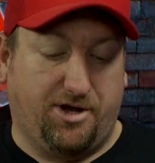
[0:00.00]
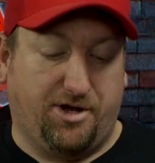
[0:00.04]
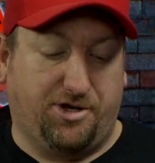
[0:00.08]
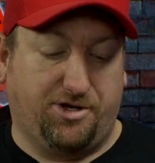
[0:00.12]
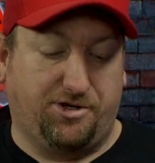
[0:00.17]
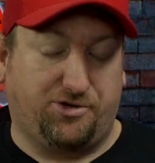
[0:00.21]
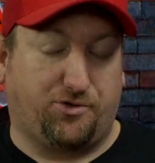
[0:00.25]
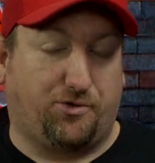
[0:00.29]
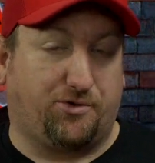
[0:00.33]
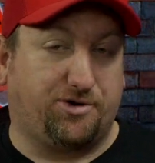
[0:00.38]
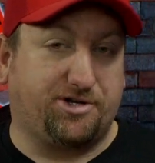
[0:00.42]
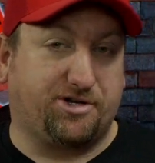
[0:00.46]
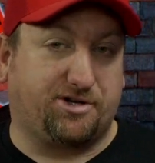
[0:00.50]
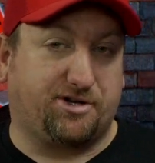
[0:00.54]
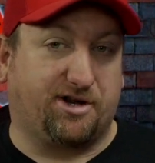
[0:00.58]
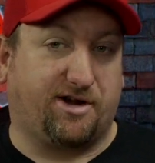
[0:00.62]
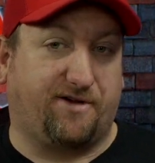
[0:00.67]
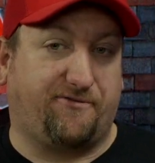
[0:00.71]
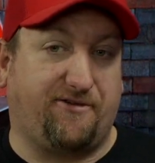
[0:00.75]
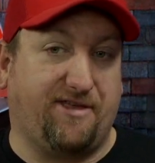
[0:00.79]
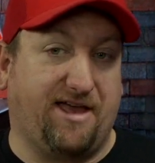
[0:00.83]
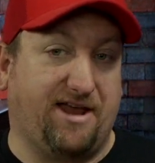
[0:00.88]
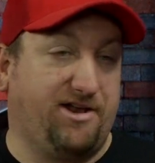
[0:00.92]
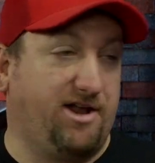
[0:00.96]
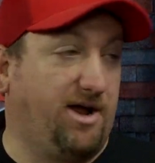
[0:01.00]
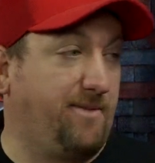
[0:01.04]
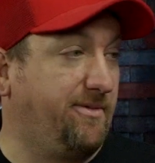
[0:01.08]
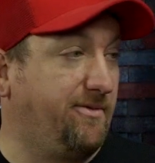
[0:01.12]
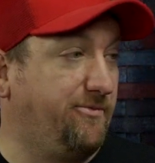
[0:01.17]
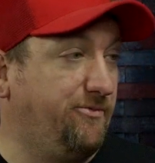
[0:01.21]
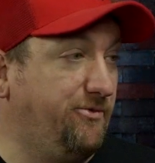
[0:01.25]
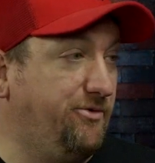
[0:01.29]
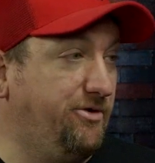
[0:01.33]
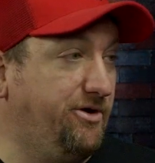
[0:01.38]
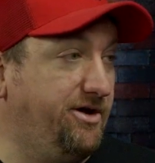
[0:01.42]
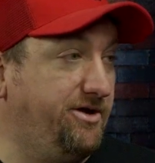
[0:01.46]
Georgia's looking for that number
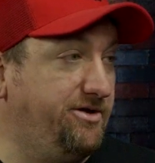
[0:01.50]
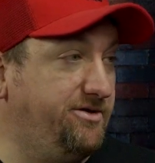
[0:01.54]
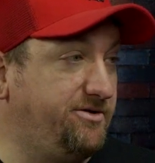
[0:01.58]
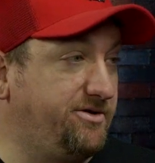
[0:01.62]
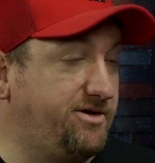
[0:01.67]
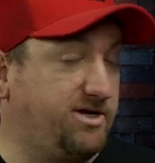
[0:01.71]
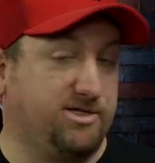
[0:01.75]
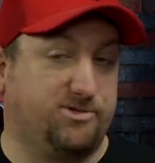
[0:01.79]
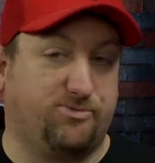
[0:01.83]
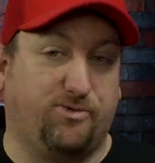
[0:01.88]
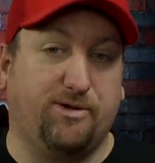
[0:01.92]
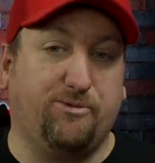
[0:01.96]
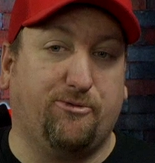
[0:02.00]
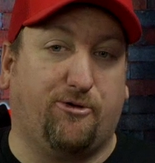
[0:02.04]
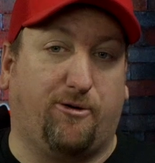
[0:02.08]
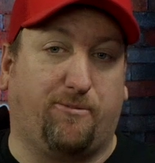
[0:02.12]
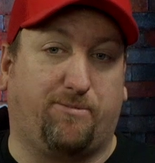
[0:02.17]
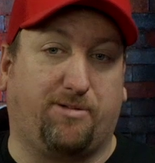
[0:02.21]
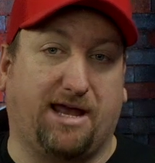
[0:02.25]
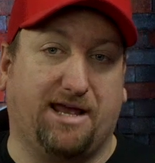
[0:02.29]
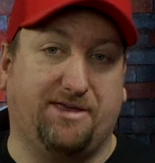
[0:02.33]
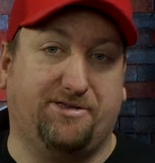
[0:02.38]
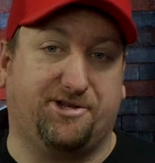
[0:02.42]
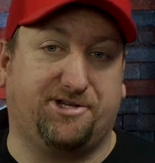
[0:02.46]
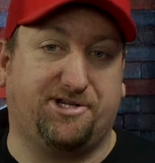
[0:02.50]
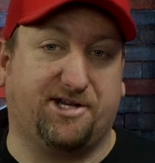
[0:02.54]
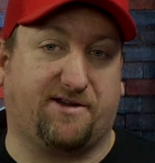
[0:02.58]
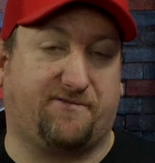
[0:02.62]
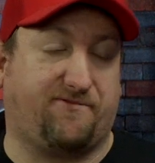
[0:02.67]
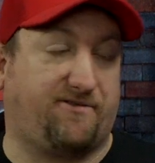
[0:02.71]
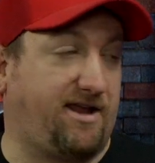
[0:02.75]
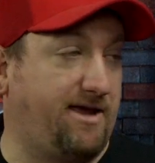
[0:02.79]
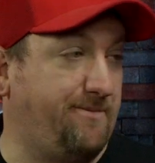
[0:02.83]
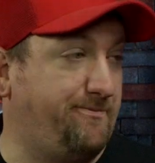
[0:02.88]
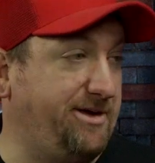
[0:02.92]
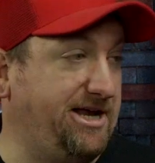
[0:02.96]
1 because we won't play the
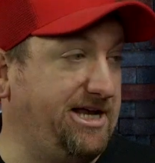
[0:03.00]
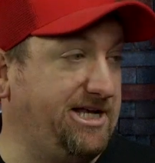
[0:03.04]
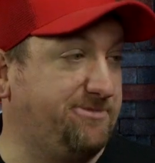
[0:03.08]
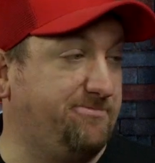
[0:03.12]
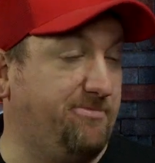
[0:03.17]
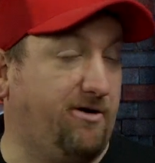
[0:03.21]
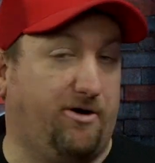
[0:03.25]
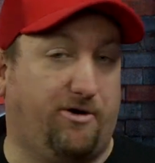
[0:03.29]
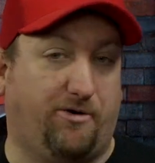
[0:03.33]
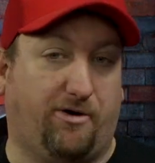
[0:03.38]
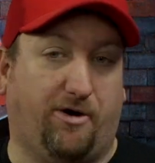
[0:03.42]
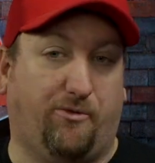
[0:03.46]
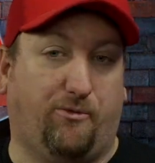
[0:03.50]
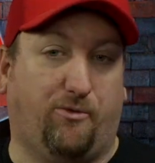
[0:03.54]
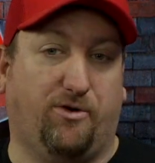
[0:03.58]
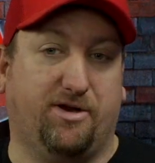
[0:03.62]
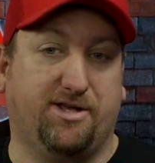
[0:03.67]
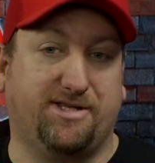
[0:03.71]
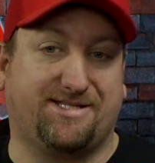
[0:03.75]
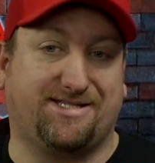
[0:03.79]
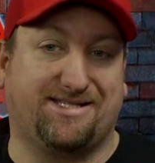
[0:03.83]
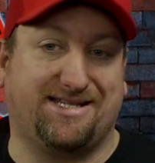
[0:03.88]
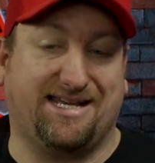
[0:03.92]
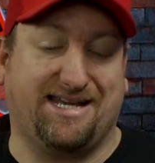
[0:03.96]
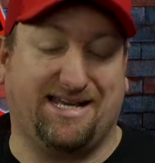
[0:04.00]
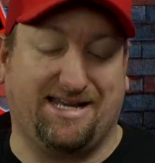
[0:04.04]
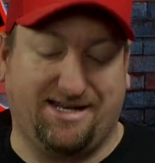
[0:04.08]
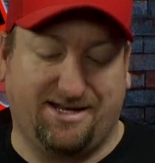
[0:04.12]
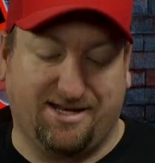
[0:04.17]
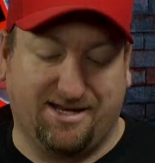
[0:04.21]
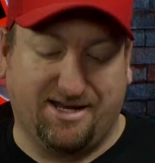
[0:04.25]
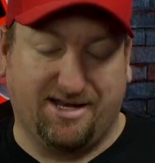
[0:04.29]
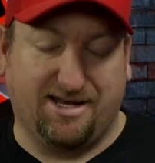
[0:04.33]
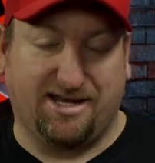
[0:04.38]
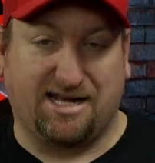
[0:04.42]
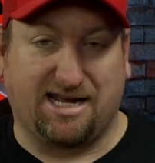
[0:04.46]
Chick-fil-A Peach Bowl. A 1 seed
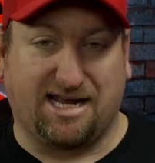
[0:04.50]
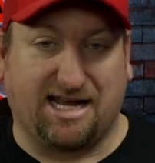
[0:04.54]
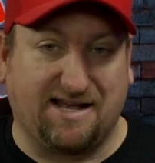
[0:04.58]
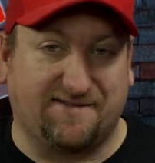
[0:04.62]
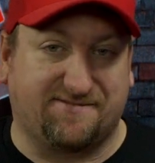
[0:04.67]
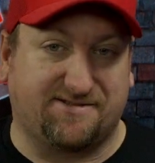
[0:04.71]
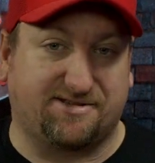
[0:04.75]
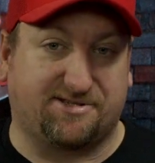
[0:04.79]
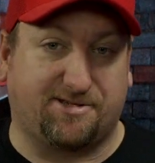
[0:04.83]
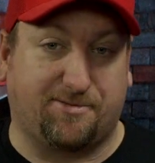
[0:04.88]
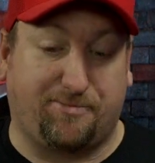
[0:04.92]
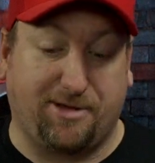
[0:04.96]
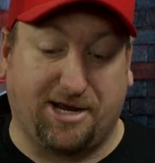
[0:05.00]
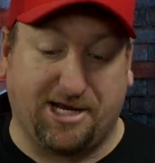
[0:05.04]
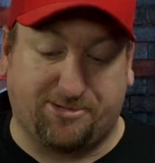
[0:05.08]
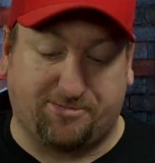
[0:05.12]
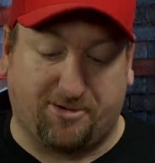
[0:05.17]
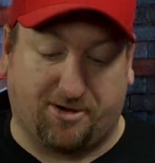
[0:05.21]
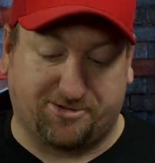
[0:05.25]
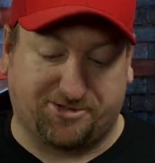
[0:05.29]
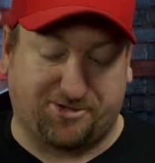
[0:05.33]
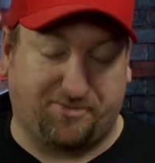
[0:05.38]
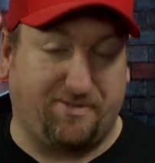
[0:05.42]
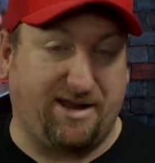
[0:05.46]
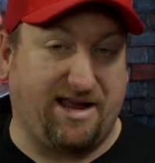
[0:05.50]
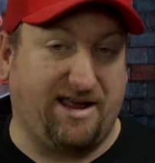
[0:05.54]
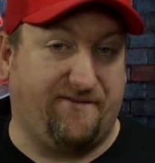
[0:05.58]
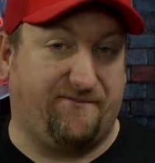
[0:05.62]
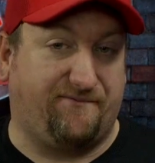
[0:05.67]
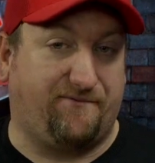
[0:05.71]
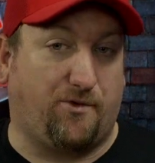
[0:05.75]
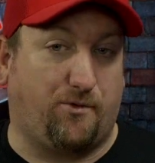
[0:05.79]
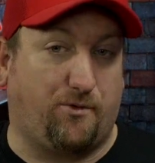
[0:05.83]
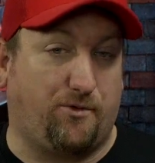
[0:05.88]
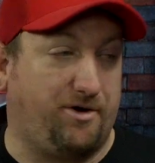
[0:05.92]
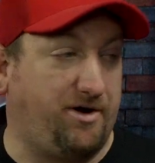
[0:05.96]
gives us the Peach Bowl. So being
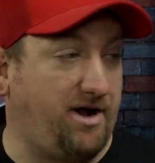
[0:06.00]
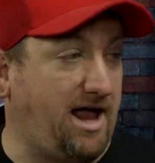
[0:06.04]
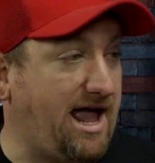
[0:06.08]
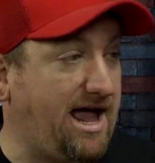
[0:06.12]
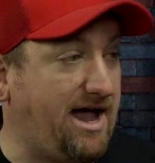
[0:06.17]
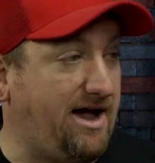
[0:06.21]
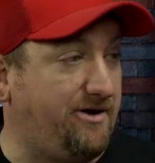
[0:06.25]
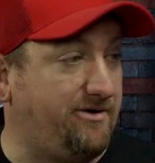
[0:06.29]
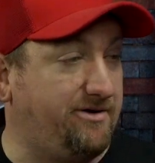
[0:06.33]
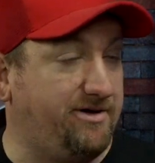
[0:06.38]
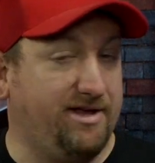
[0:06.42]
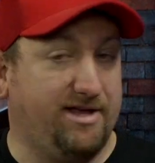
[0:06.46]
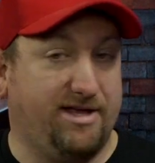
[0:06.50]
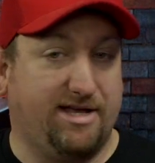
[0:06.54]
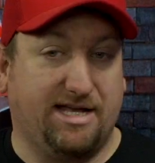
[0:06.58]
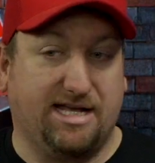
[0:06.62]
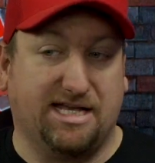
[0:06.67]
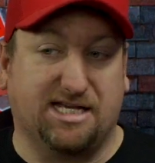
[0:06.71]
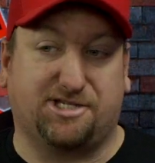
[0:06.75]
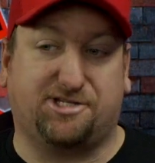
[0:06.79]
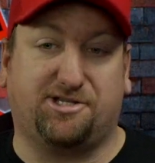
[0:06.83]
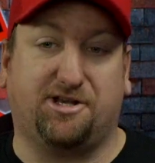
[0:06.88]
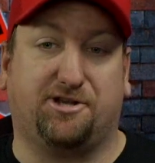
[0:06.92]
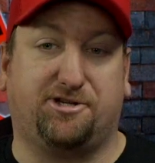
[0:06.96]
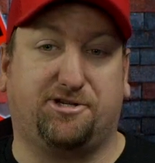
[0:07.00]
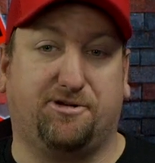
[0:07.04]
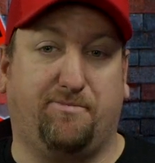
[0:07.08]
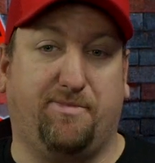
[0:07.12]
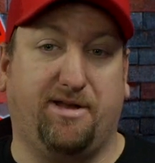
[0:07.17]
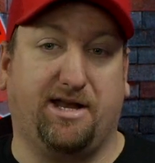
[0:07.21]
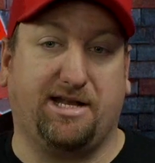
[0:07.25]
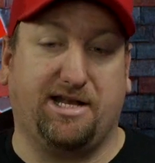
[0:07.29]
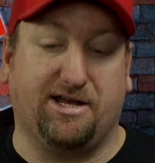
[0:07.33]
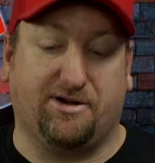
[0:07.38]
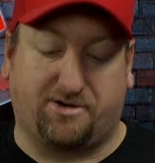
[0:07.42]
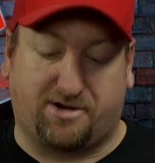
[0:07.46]
4 now is such a
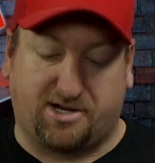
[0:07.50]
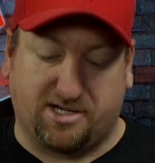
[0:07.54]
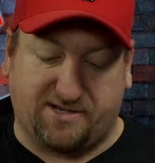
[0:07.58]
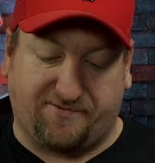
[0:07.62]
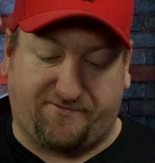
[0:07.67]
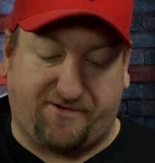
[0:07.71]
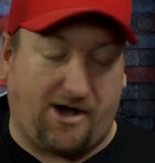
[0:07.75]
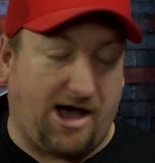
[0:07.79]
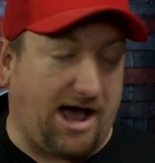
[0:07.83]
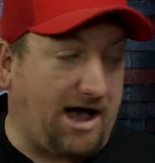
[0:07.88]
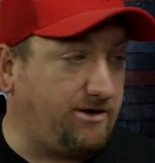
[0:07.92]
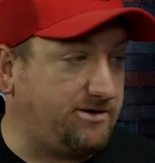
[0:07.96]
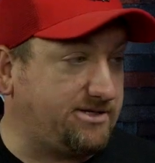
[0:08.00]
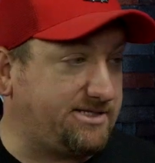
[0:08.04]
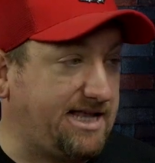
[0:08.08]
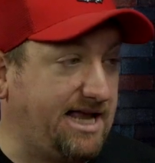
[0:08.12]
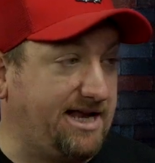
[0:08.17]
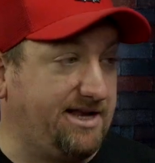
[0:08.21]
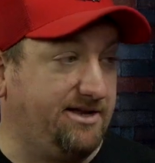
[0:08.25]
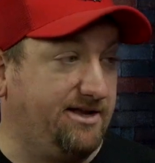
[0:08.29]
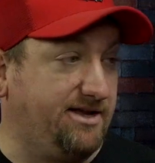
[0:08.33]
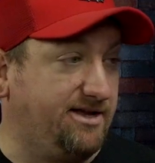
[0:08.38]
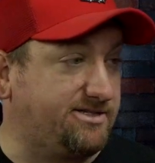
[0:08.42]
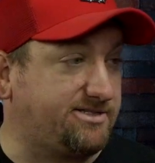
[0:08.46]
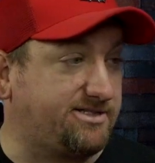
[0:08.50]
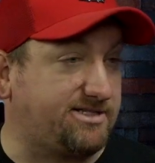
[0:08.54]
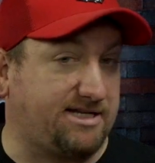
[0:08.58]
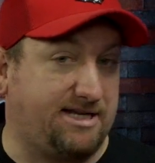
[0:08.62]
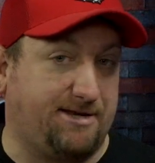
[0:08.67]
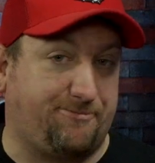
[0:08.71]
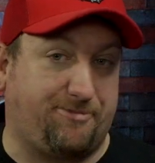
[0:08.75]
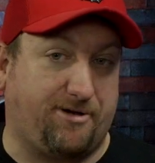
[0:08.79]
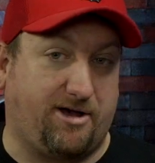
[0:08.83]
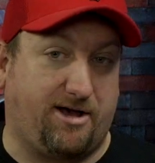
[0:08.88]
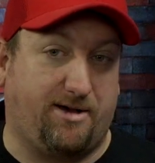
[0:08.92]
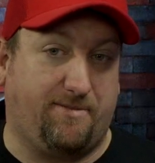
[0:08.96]
big deal because if Ohio State does
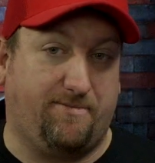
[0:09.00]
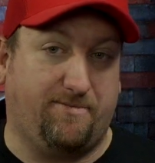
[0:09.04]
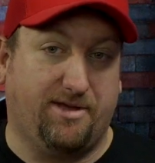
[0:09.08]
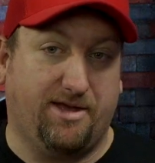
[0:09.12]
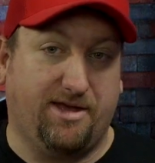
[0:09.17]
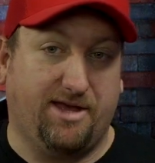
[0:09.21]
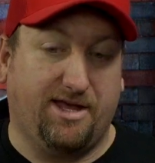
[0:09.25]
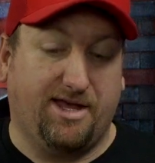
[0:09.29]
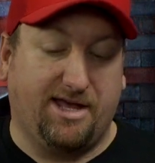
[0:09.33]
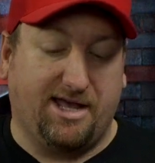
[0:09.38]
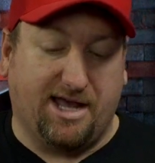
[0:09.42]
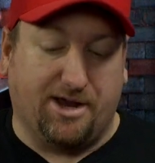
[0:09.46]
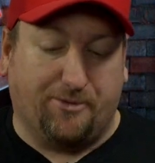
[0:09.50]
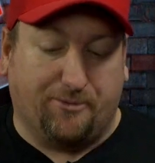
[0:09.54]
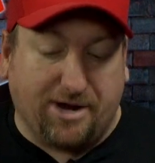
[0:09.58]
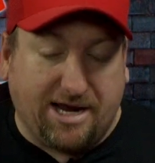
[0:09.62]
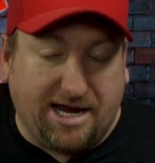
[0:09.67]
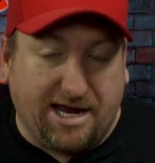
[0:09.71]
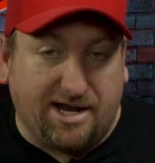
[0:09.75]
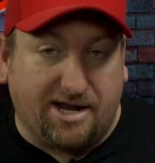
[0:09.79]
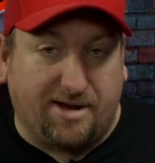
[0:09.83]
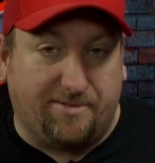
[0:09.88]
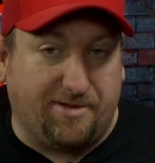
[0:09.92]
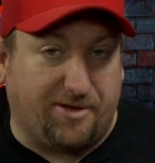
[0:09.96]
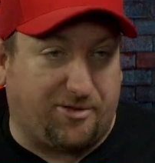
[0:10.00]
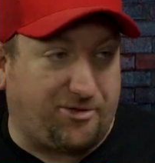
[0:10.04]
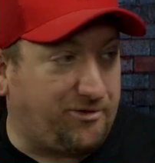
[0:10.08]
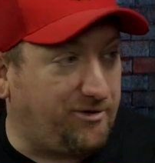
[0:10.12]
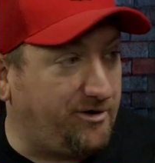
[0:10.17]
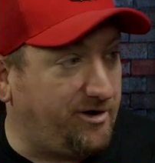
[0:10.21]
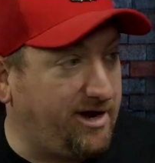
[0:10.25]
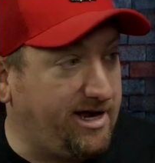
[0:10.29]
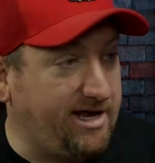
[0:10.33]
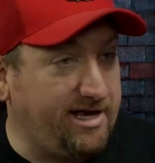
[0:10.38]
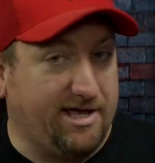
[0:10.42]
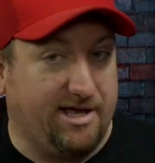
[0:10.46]
slip up and we get up to
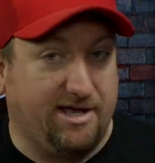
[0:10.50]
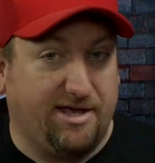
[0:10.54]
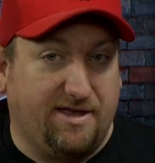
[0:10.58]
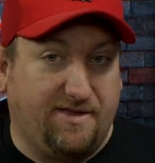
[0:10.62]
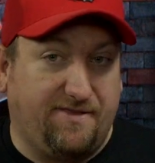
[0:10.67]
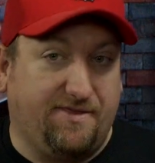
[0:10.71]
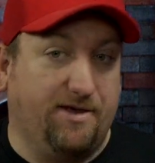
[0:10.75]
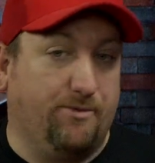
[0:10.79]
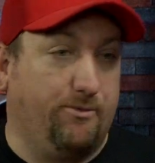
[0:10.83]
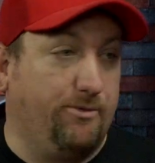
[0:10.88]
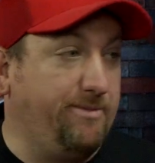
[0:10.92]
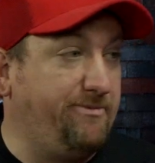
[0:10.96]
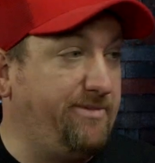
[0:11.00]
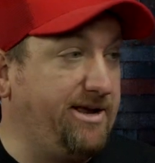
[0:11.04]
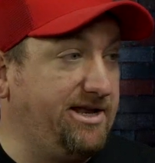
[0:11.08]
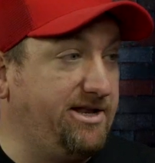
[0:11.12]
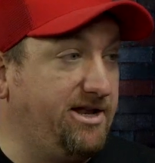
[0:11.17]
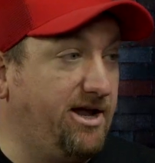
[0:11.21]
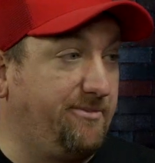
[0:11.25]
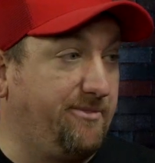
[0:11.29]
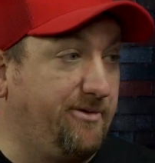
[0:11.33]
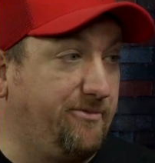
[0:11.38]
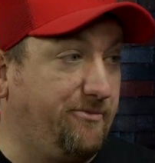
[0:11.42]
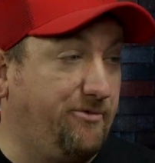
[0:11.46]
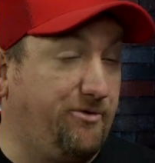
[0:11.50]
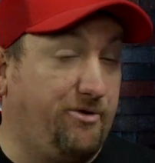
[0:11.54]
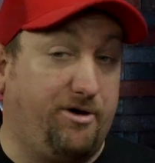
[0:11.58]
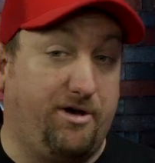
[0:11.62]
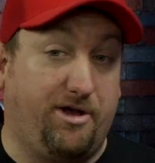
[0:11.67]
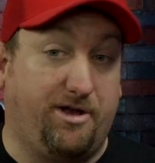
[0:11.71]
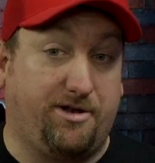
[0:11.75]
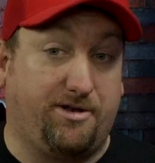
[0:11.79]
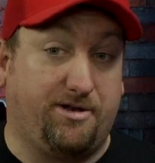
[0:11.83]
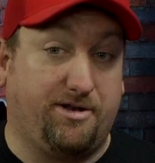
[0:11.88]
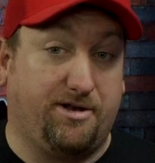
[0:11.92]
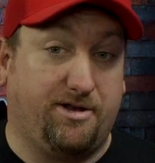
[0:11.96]
3, then we beat number 1